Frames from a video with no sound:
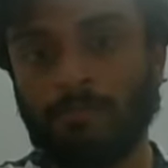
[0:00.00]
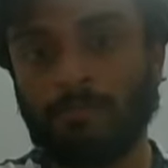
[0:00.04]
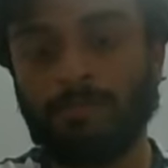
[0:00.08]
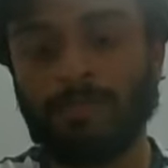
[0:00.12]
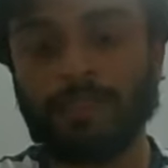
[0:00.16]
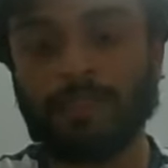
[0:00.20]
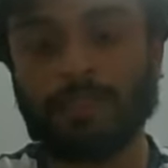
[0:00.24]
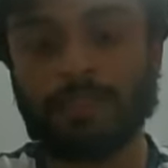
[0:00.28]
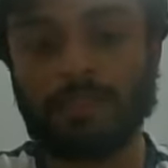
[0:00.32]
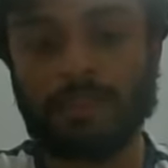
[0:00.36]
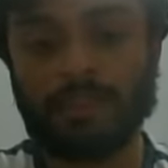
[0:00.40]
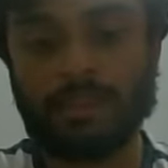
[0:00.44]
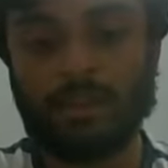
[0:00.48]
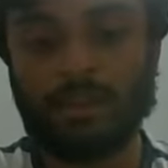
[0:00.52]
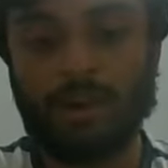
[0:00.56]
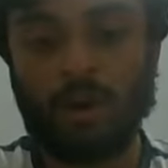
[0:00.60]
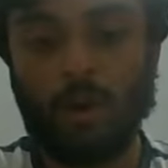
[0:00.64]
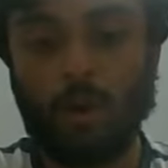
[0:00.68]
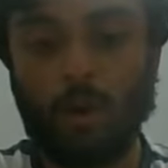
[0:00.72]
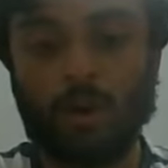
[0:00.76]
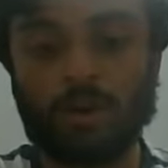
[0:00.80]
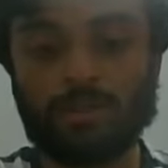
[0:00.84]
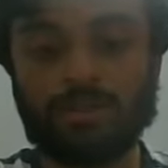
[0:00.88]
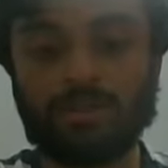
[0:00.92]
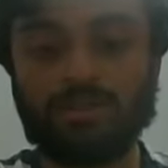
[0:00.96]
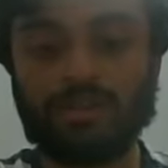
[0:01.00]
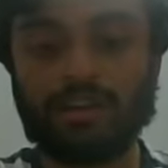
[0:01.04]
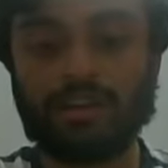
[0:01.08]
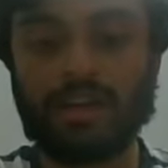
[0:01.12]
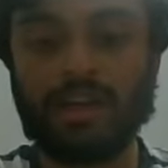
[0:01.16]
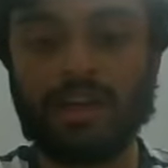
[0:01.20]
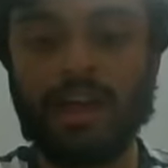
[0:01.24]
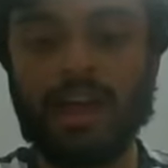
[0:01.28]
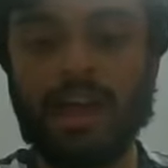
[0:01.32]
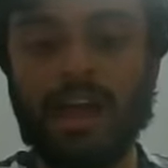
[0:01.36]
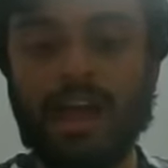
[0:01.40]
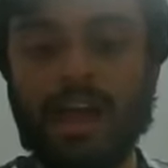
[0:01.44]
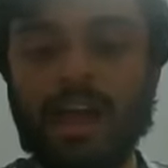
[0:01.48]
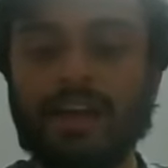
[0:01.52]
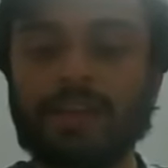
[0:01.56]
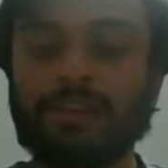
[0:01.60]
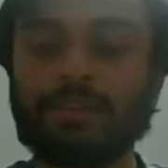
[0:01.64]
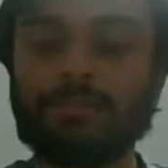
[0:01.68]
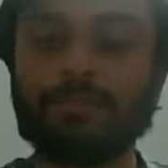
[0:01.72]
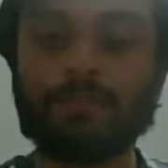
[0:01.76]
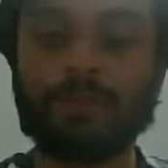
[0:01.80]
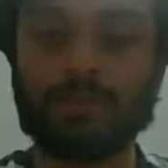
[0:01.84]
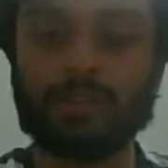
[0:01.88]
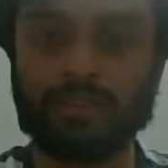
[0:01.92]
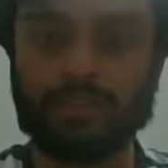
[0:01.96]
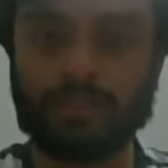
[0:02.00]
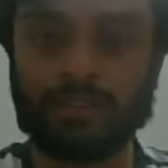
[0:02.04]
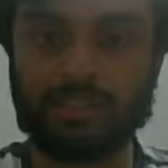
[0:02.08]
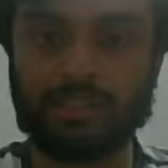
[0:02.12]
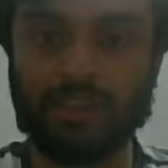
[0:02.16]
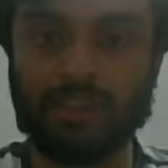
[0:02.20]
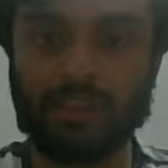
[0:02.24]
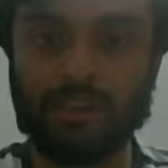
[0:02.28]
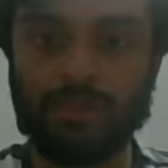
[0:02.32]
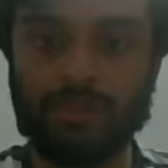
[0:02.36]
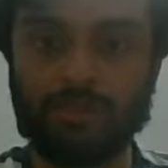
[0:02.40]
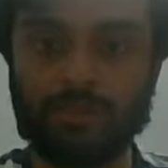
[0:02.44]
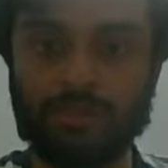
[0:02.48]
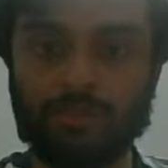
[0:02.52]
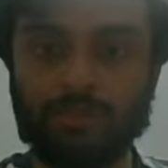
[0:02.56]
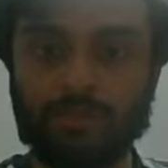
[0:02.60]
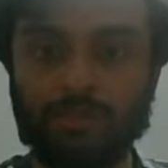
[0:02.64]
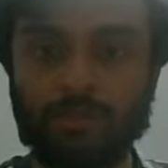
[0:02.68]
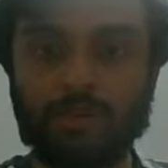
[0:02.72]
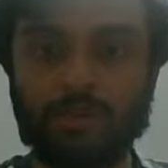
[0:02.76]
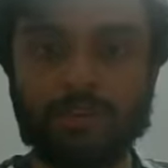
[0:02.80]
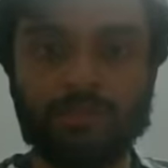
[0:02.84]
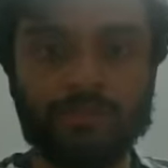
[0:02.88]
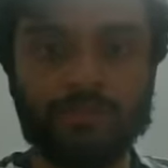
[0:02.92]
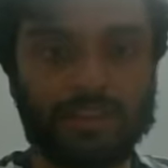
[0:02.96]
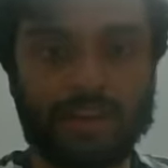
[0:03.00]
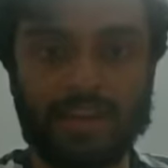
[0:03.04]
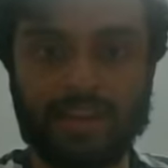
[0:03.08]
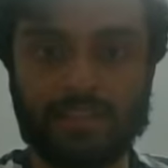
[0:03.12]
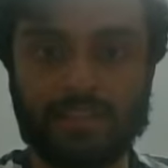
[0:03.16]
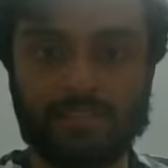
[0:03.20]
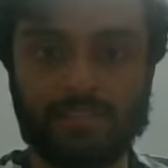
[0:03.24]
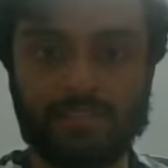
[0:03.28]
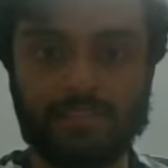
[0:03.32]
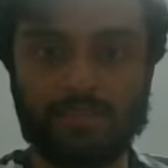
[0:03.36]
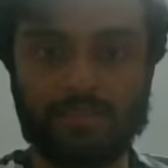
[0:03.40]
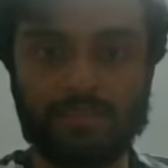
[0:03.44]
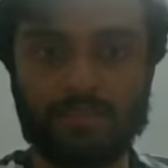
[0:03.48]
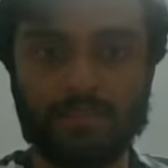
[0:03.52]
with Austria and Prussia for France.